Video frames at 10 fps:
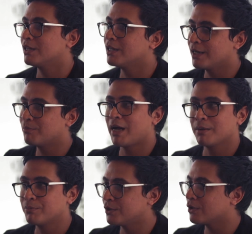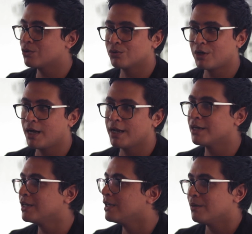Like Bible,
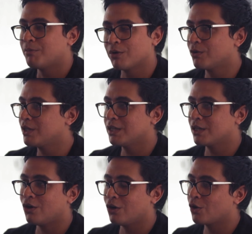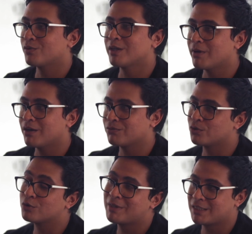Quran, Bhagavad Gita, all of them have
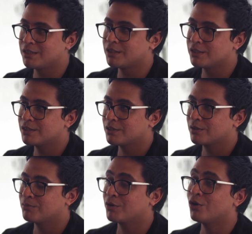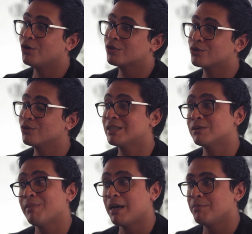good messages. But also
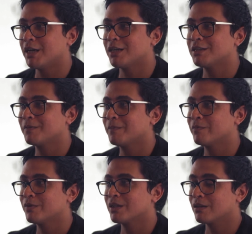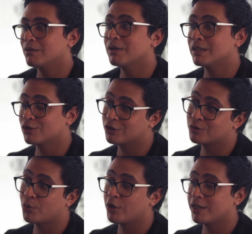it's man-made. It's
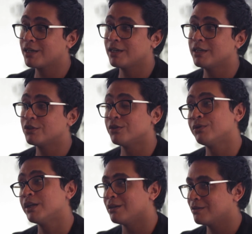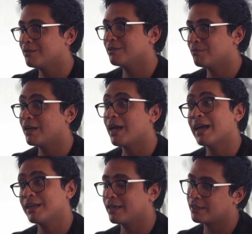also politically driven
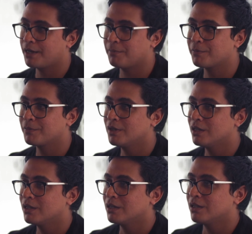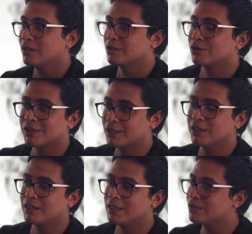at that time. So
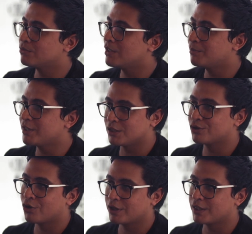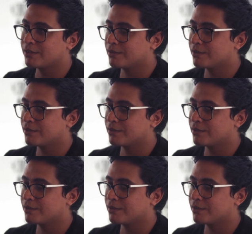certain things will be distorted.